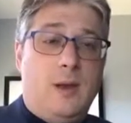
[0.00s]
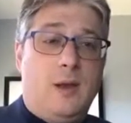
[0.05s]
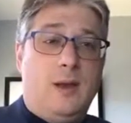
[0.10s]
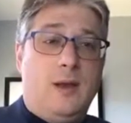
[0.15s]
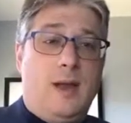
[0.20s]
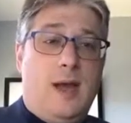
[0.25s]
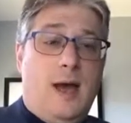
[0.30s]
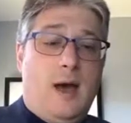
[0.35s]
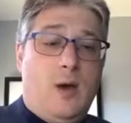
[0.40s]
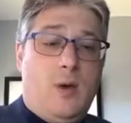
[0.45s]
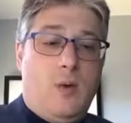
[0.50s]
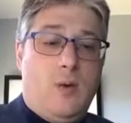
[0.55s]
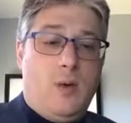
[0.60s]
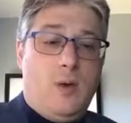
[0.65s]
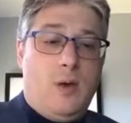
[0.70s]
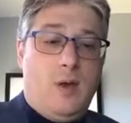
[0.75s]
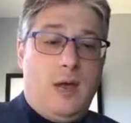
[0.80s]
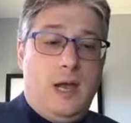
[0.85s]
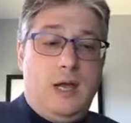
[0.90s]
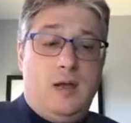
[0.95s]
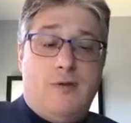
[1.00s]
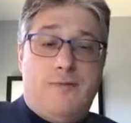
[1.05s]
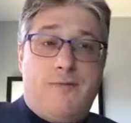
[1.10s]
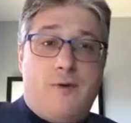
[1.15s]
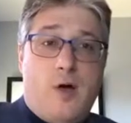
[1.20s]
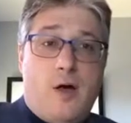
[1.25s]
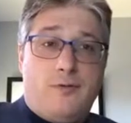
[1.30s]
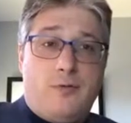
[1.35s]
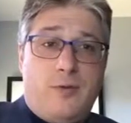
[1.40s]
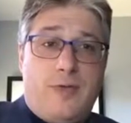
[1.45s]
Now, in the
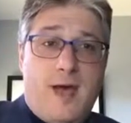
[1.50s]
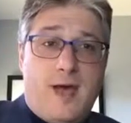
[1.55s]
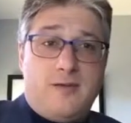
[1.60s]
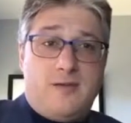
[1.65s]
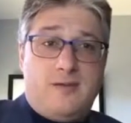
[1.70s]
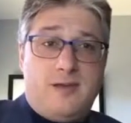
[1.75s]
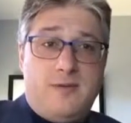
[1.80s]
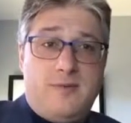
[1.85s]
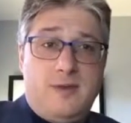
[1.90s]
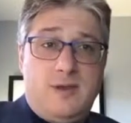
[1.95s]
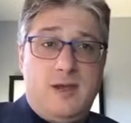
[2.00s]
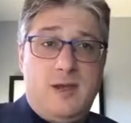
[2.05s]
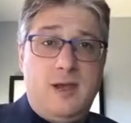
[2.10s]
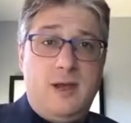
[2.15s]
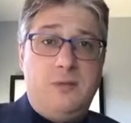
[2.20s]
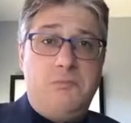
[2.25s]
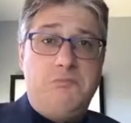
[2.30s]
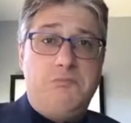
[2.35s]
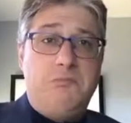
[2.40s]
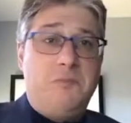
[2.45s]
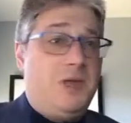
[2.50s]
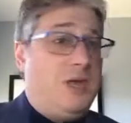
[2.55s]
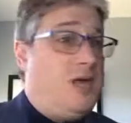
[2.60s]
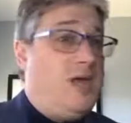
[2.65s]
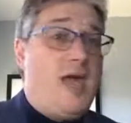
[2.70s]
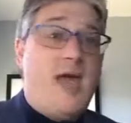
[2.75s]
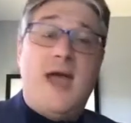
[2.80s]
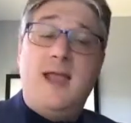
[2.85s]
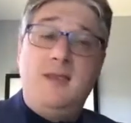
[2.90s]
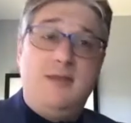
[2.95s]
fall of 2017,
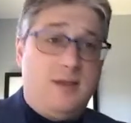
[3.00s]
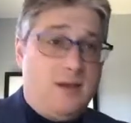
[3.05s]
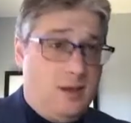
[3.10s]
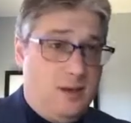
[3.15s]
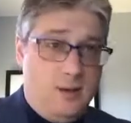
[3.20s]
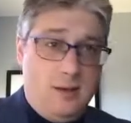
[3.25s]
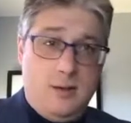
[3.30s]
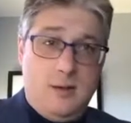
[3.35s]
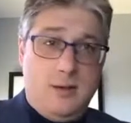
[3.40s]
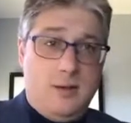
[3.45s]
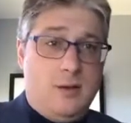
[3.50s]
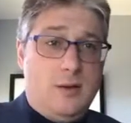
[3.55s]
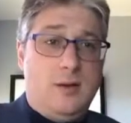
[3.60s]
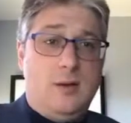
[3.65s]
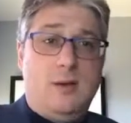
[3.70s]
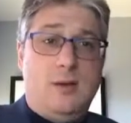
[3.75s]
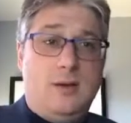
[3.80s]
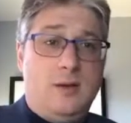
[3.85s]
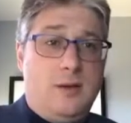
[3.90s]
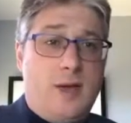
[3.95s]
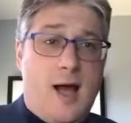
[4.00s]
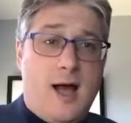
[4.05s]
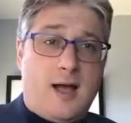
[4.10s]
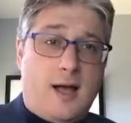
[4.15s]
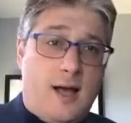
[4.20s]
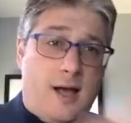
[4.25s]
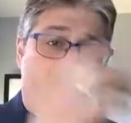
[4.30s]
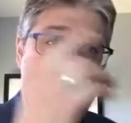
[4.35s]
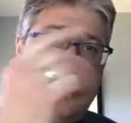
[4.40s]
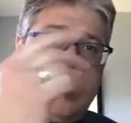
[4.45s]
he ended
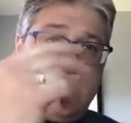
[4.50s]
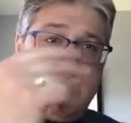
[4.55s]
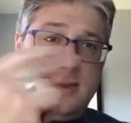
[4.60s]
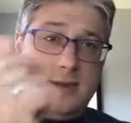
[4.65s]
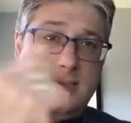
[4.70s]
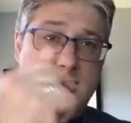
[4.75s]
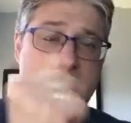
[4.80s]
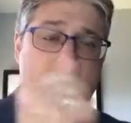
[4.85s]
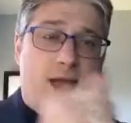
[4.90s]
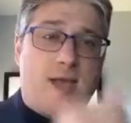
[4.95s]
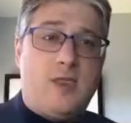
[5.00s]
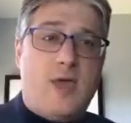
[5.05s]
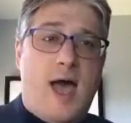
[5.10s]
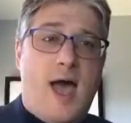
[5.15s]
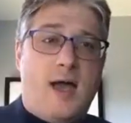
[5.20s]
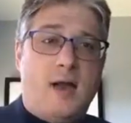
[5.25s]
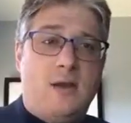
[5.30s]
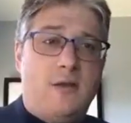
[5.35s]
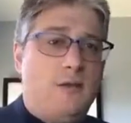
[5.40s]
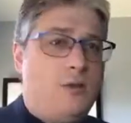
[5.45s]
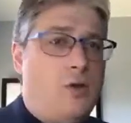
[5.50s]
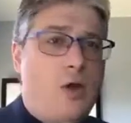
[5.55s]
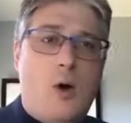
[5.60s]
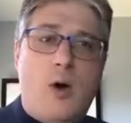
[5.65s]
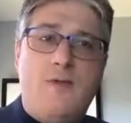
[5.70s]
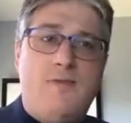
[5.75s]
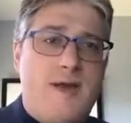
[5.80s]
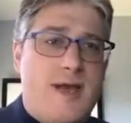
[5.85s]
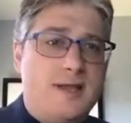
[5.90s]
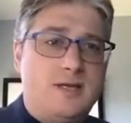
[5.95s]
DACA like that. No
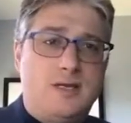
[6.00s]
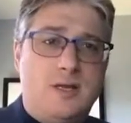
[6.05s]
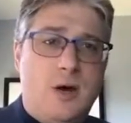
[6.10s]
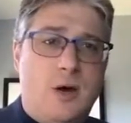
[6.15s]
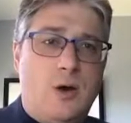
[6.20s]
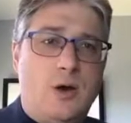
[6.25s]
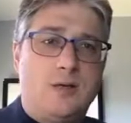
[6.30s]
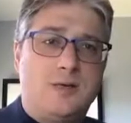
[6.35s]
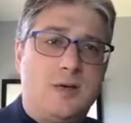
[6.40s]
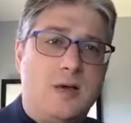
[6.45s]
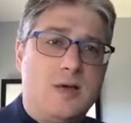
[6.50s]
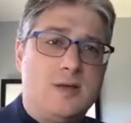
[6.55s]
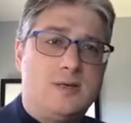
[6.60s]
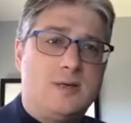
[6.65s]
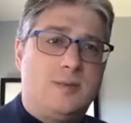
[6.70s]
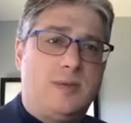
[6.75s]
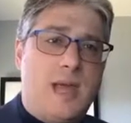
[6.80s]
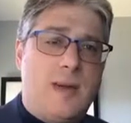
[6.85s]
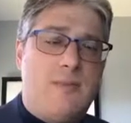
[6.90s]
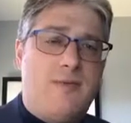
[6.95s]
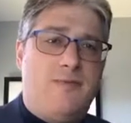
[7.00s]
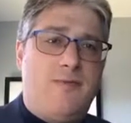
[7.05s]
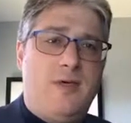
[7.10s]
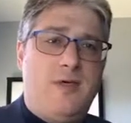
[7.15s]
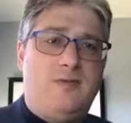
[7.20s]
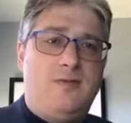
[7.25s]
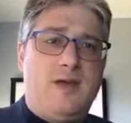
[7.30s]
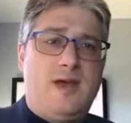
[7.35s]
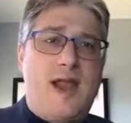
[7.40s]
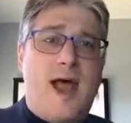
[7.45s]
advance notice. September
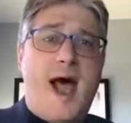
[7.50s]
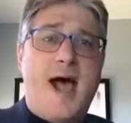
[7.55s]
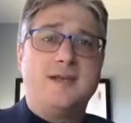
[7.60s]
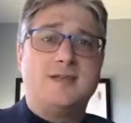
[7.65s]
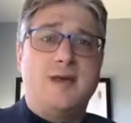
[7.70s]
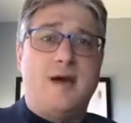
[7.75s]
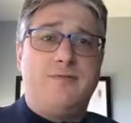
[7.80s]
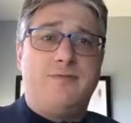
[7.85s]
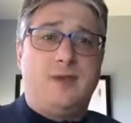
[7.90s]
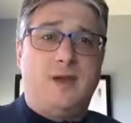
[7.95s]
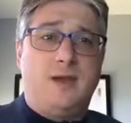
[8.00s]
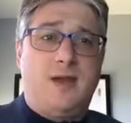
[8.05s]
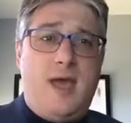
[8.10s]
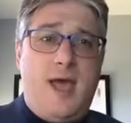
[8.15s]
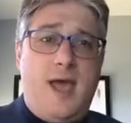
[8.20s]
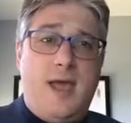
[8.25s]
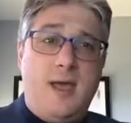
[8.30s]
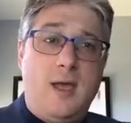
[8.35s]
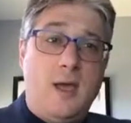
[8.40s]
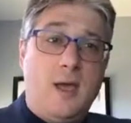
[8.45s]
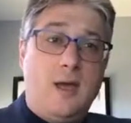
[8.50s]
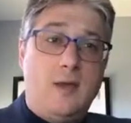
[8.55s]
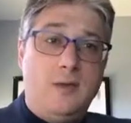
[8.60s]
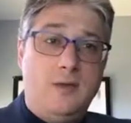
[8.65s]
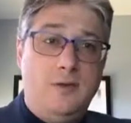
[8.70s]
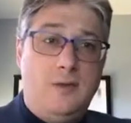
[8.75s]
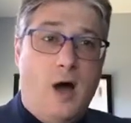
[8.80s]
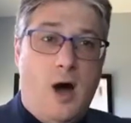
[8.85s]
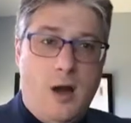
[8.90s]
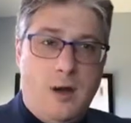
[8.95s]
5th said, as of today,
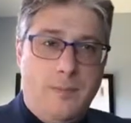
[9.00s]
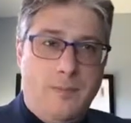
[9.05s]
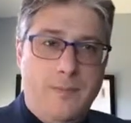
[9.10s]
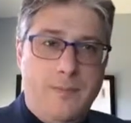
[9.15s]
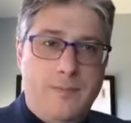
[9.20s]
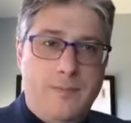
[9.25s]
done.